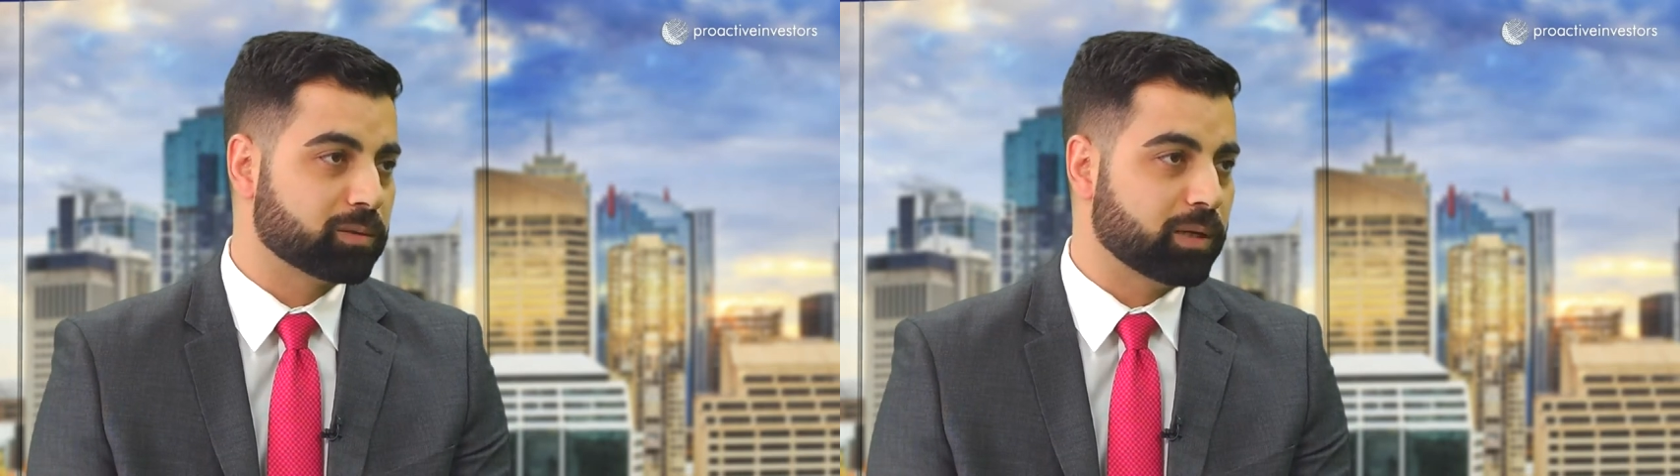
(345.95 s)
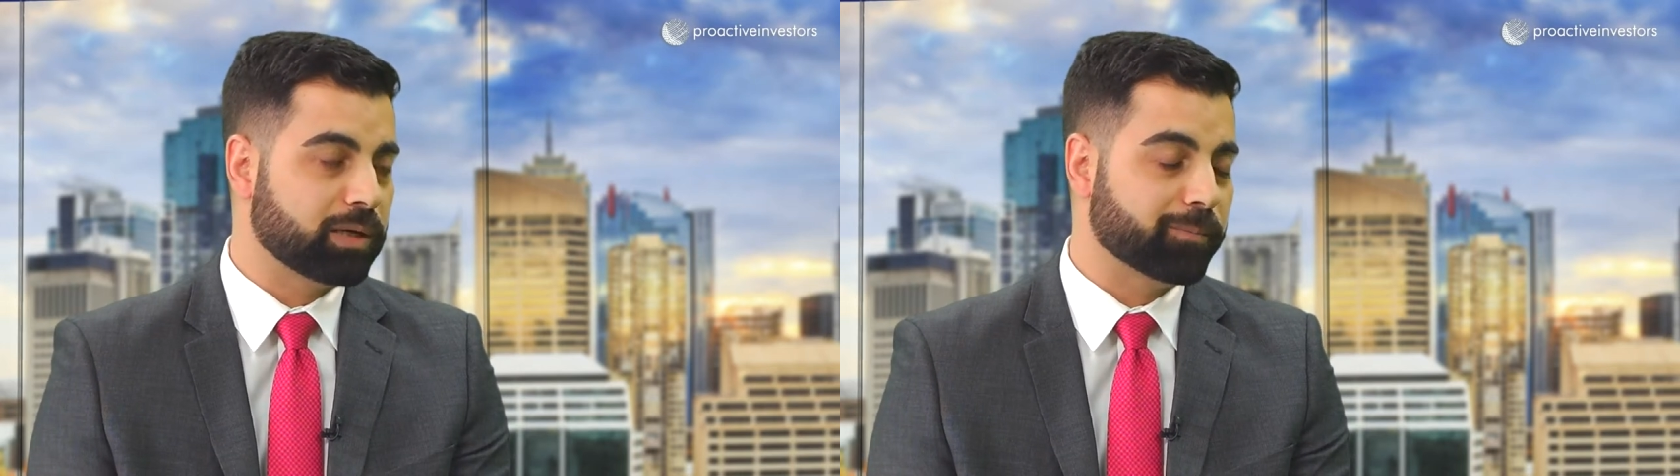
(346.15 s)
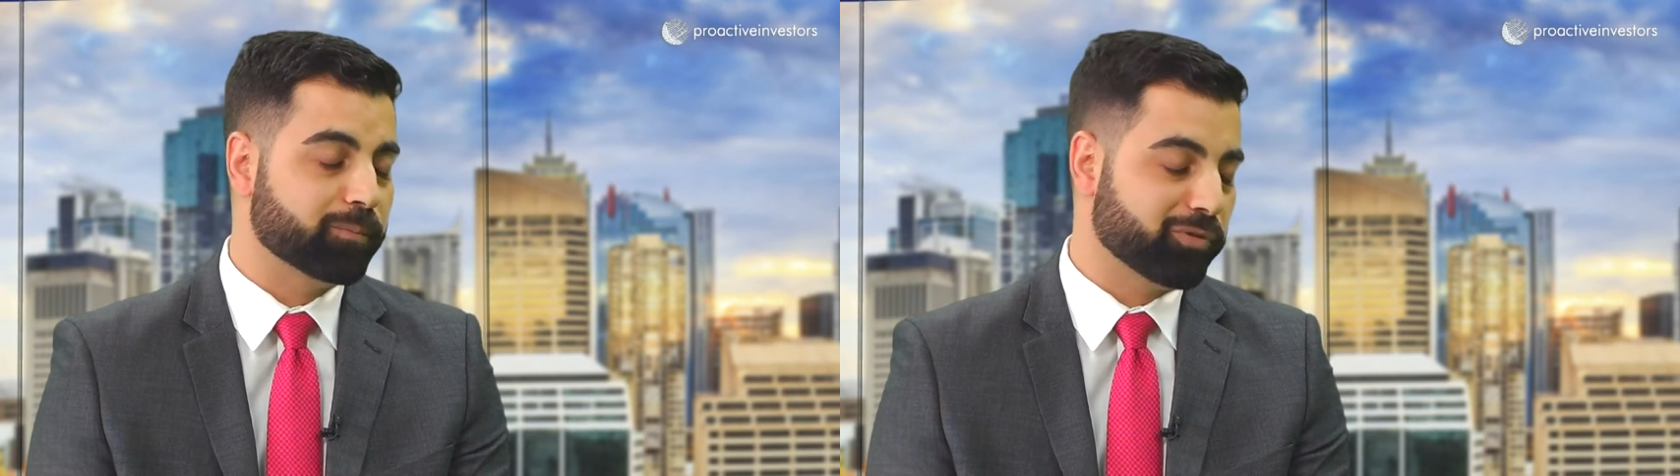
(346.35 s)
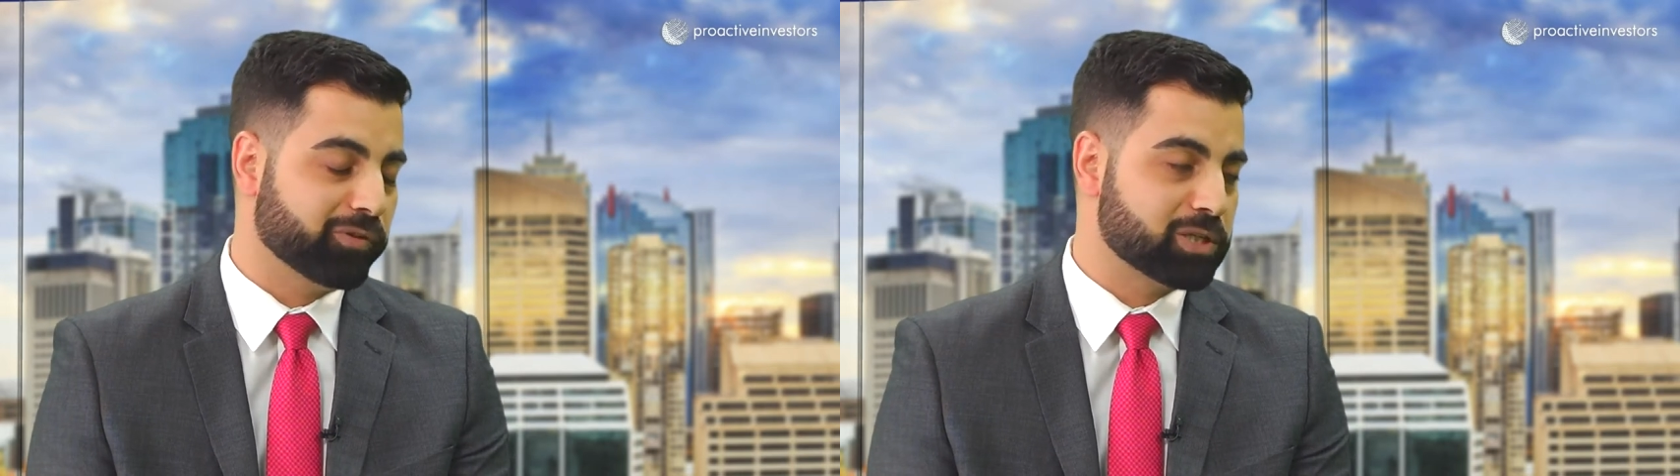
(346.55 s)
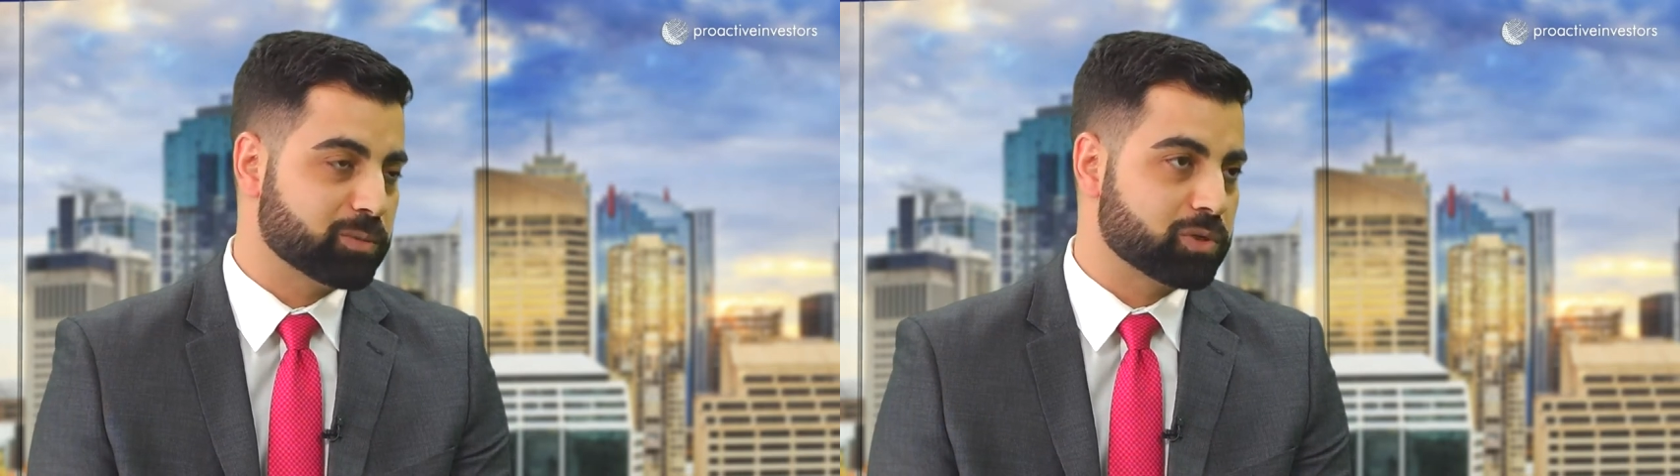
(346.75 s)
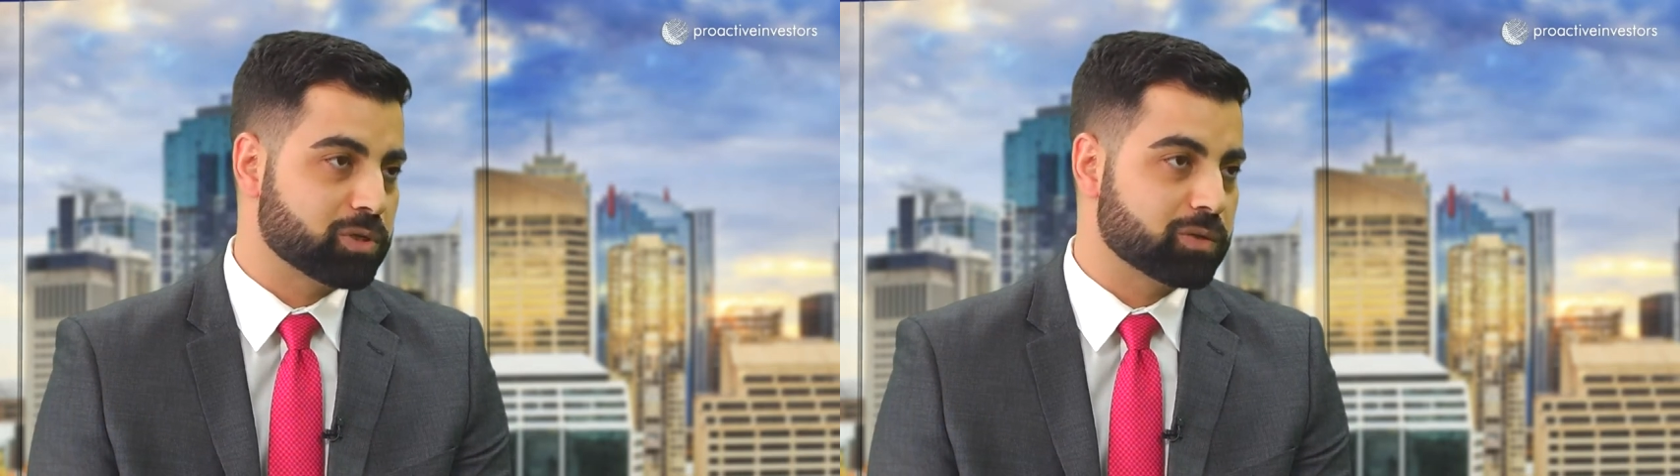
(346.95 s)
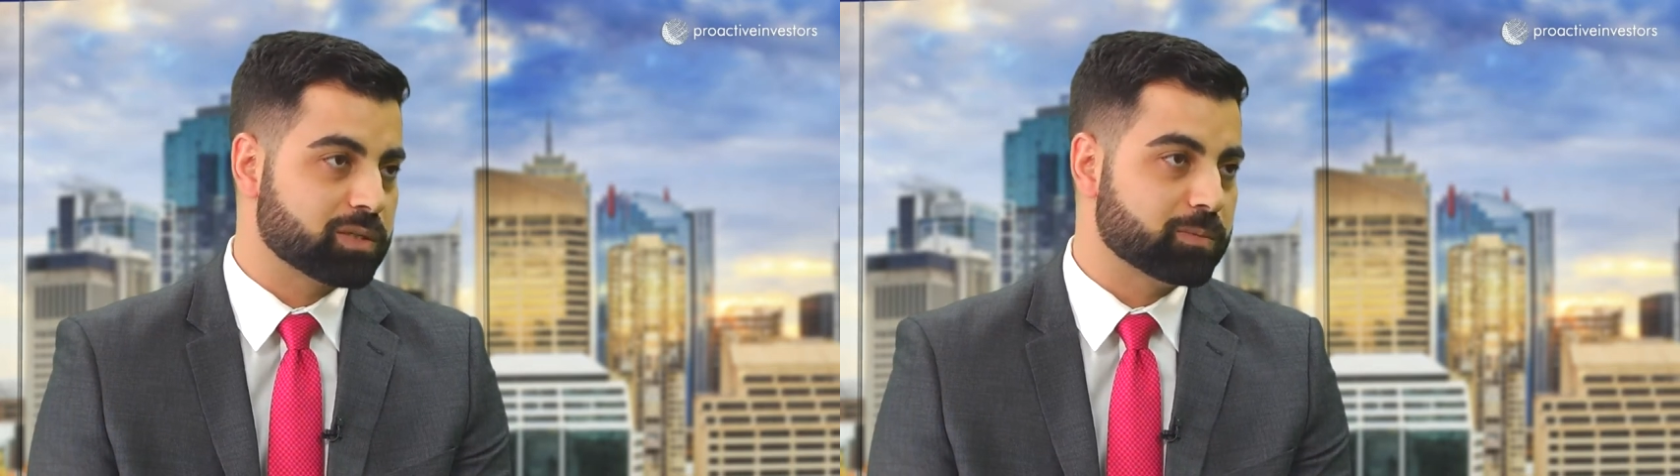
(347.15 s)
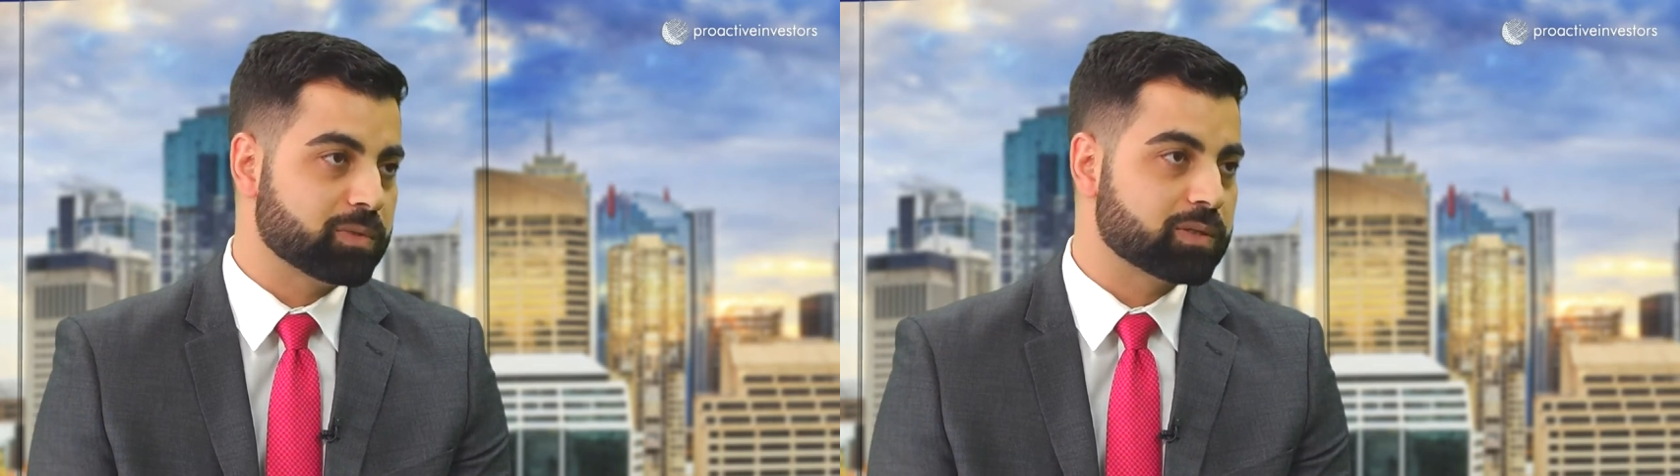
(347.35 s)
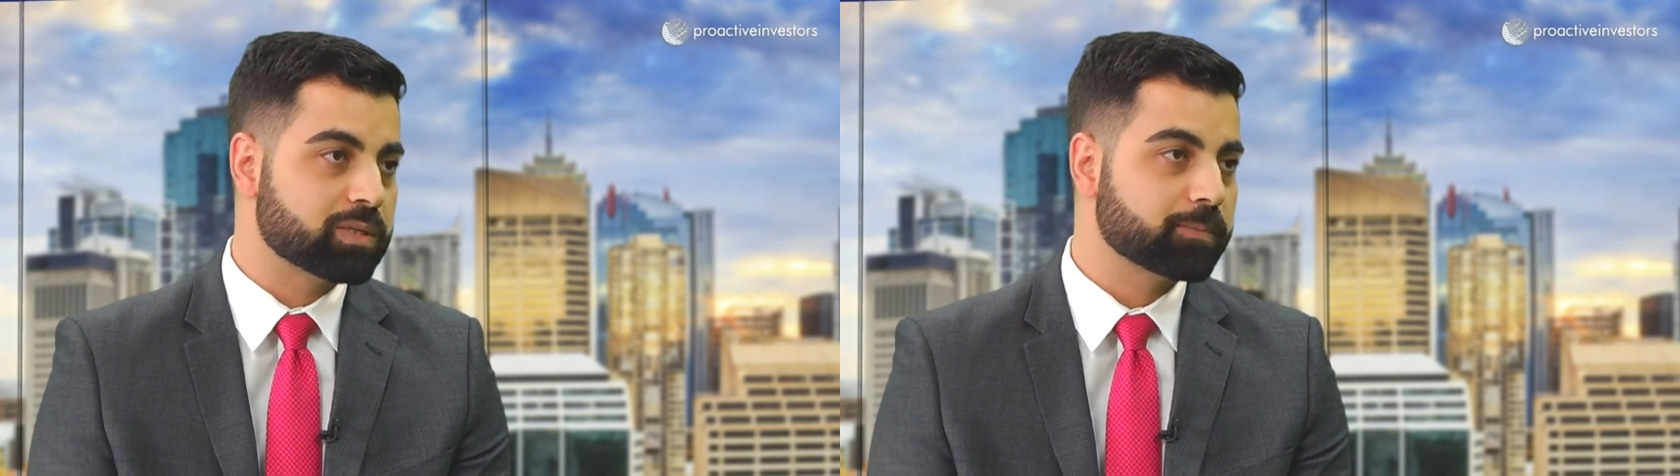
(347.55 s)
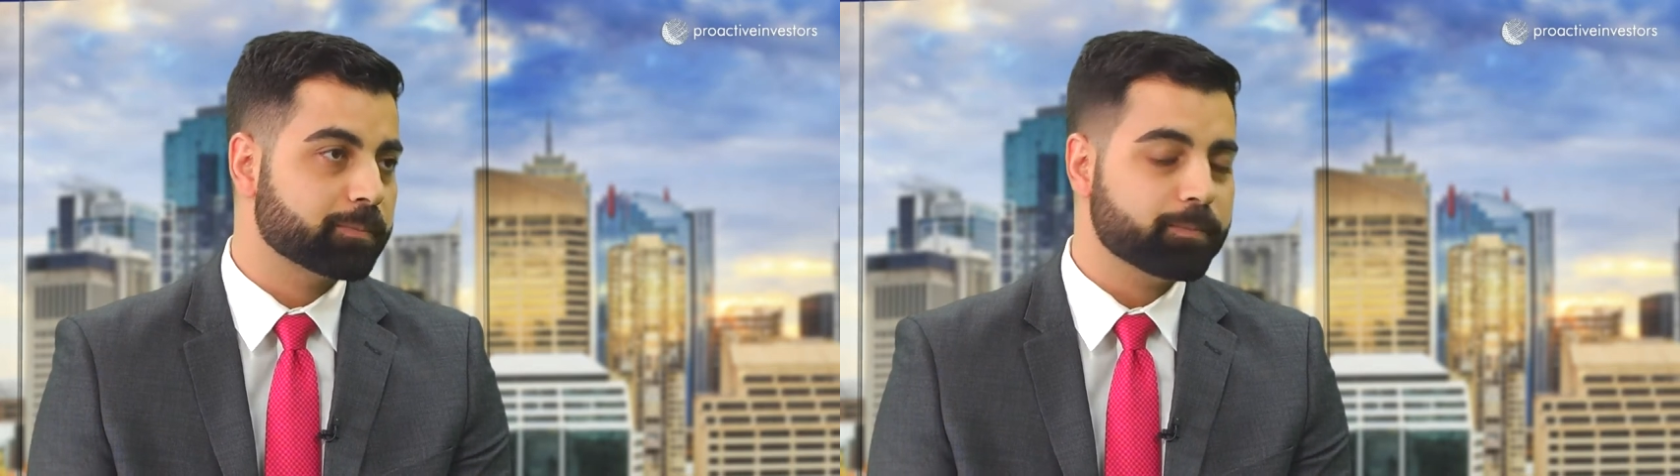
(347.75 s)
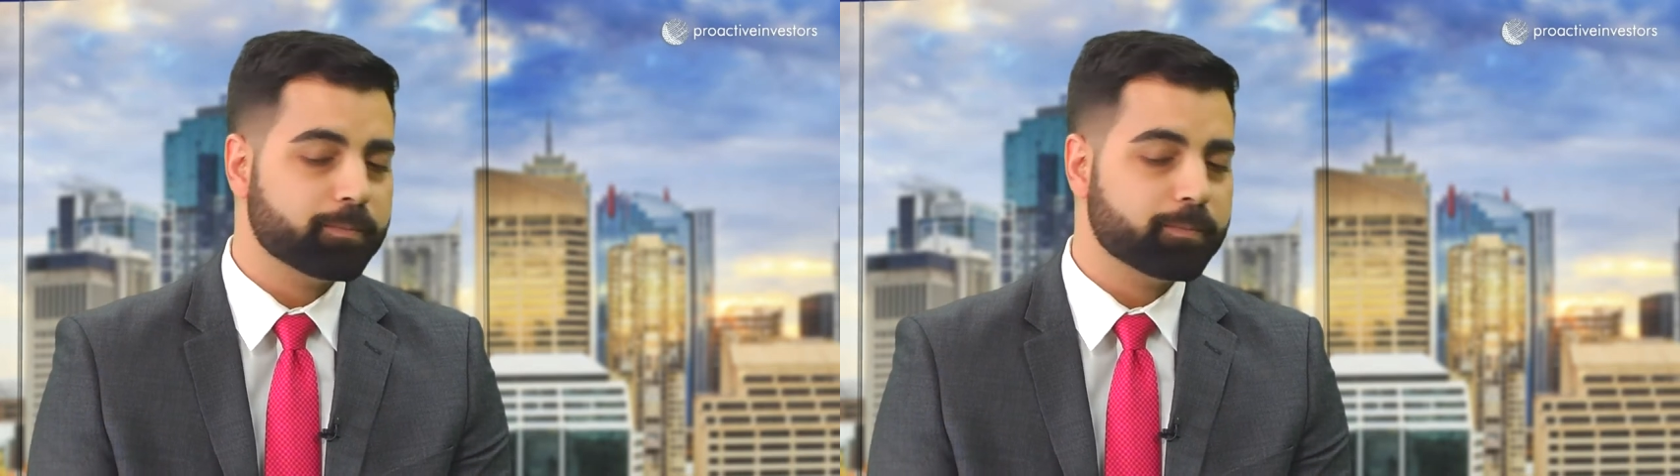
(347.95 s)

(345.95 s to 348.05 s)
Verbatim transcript: um, Professor Michelle Simmons.